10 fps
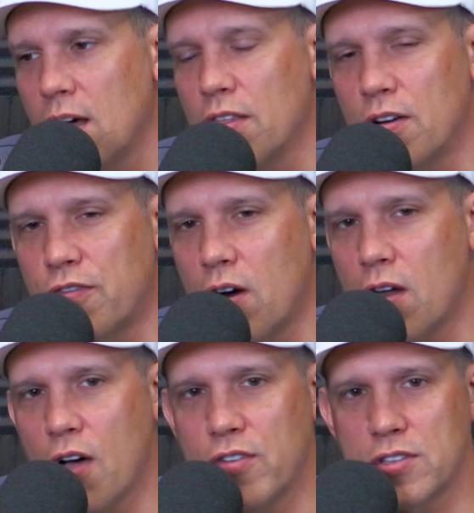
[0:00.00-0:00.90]
their front
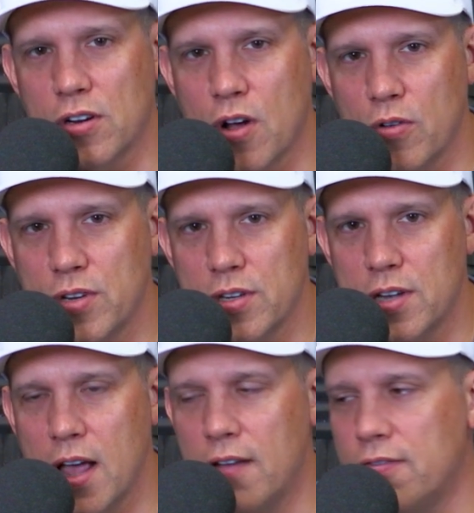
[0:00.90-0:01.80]
office, their coaching
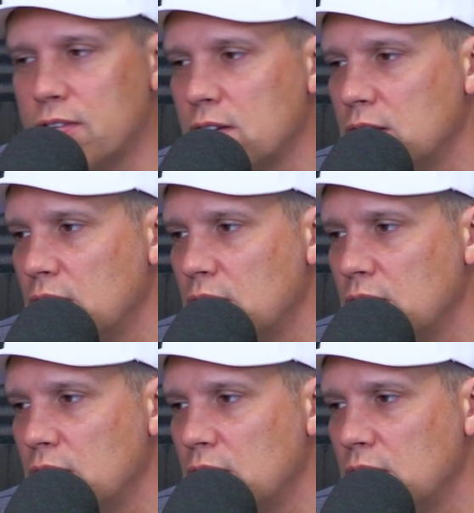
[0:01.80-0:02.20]
staff,